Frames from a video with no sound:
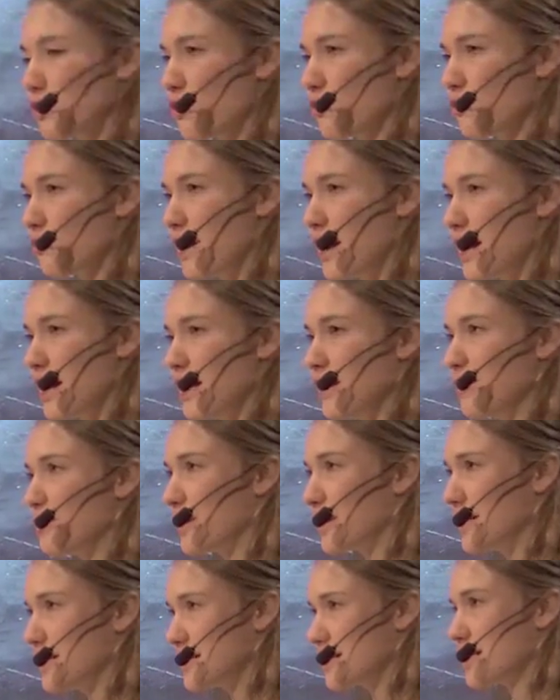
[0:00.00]
the wrong way,
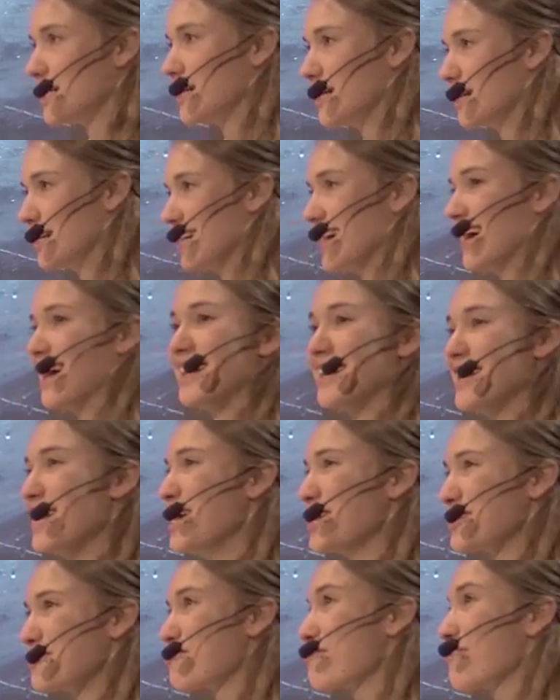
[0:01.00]
but
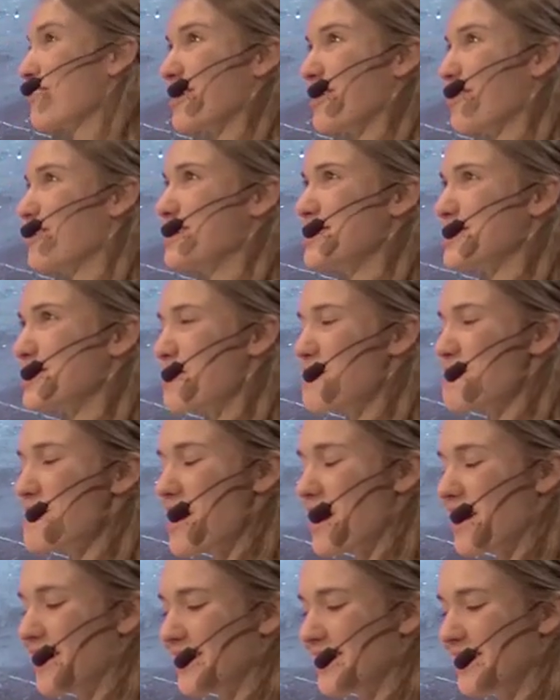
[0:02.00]
at least we were going
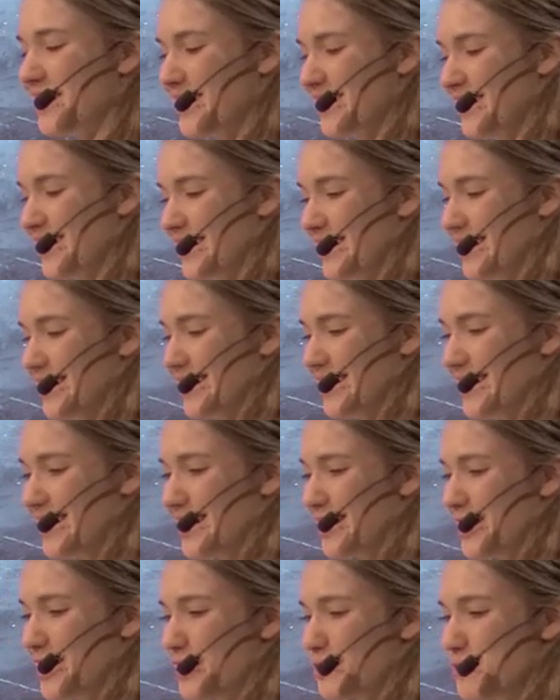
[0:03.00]
somewhere.
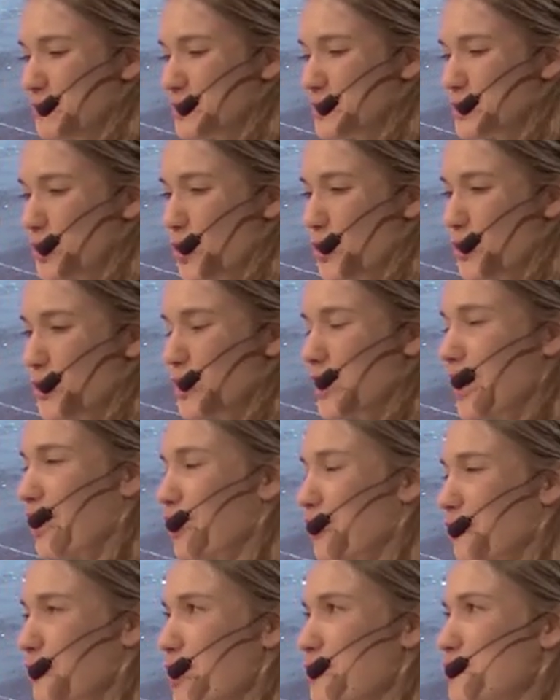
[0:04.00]
So
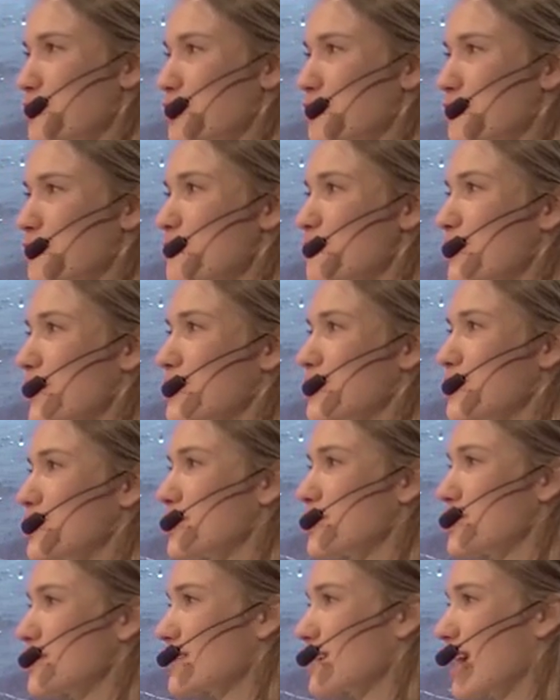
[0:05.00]
yeah, throughout the trip, I
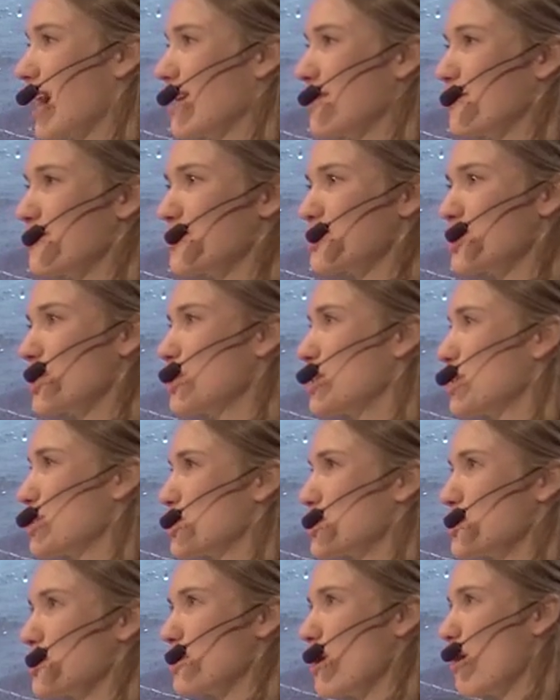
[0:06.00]
just kind of started
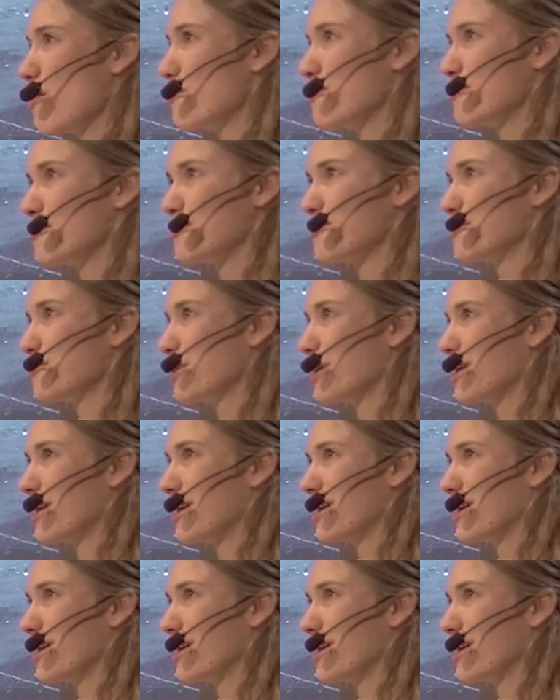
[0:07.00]
to love